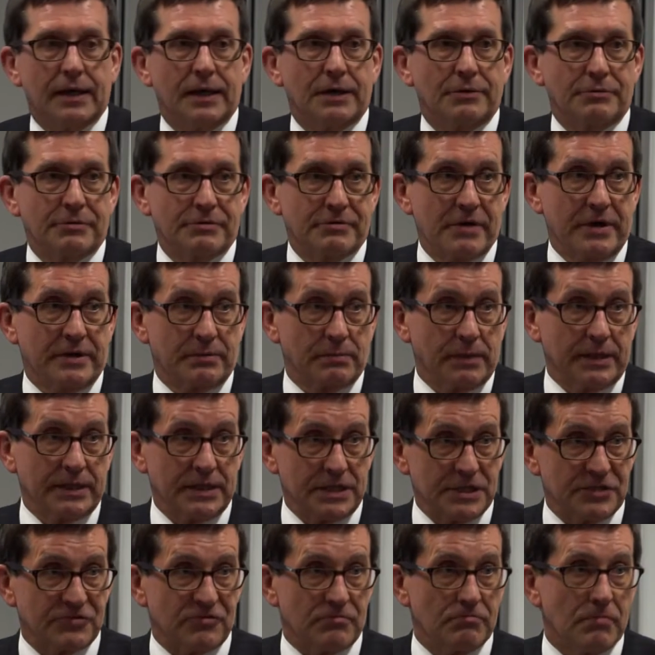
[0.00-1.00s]
Regrettably,
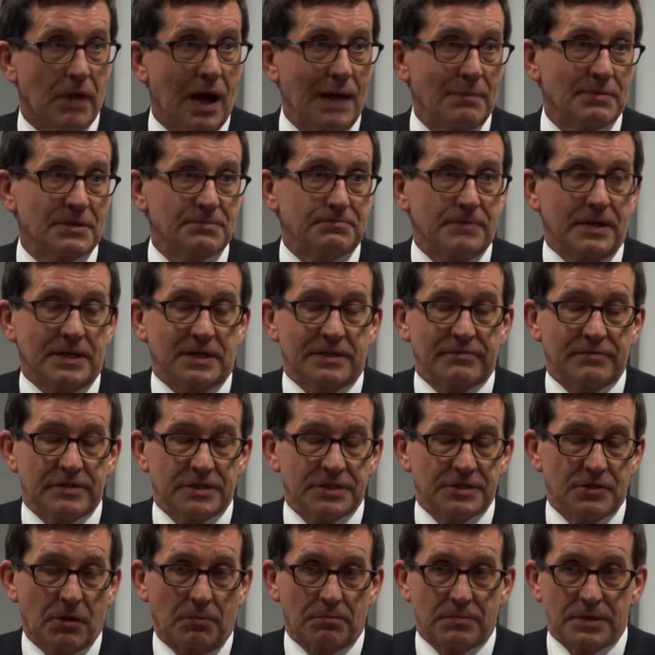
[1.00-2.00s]
at least from my perspective,
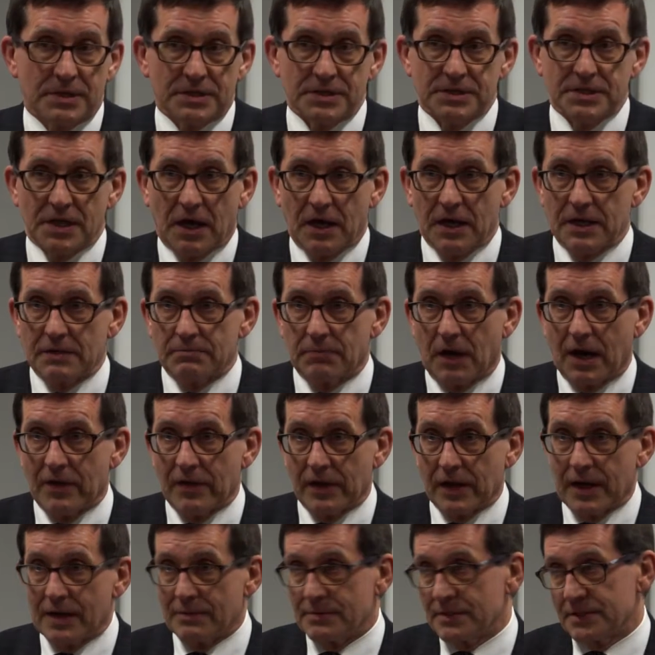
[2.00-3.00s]
it's not been signed by
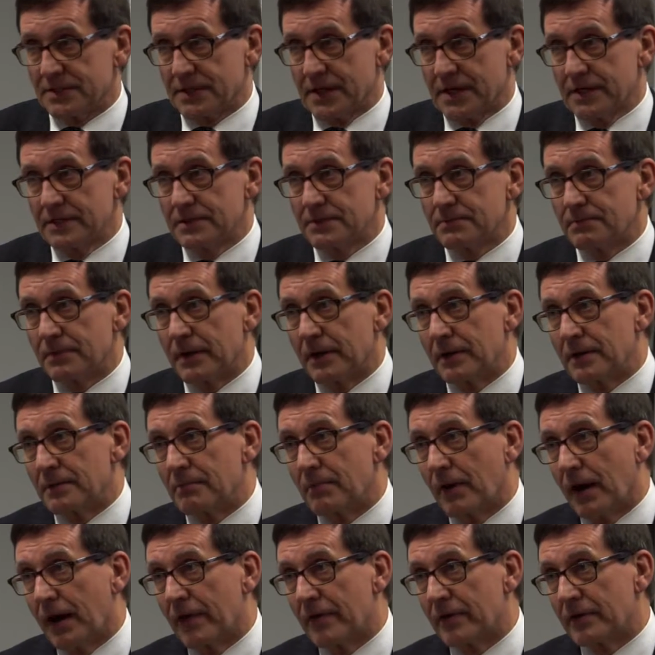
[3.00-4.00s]
the Labor states, but
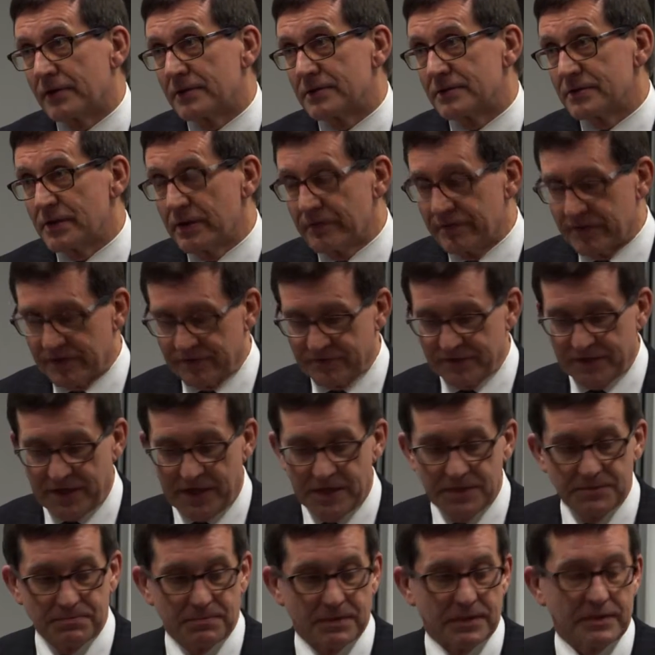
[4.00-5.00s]
only by the Conservative
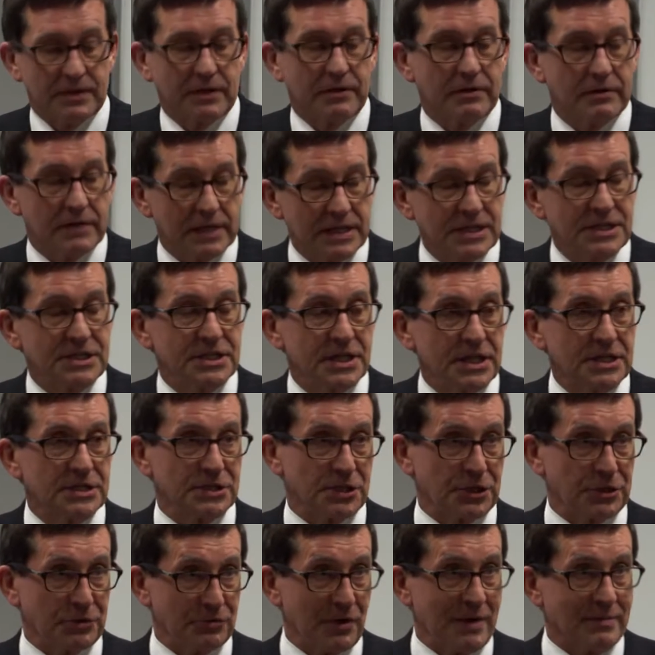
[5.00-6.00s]
states, but there at least
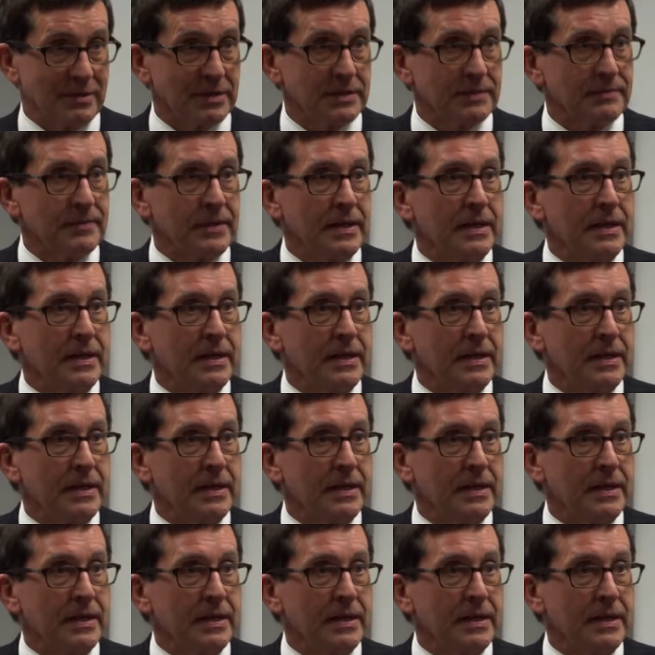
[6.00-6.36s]
is an agreement.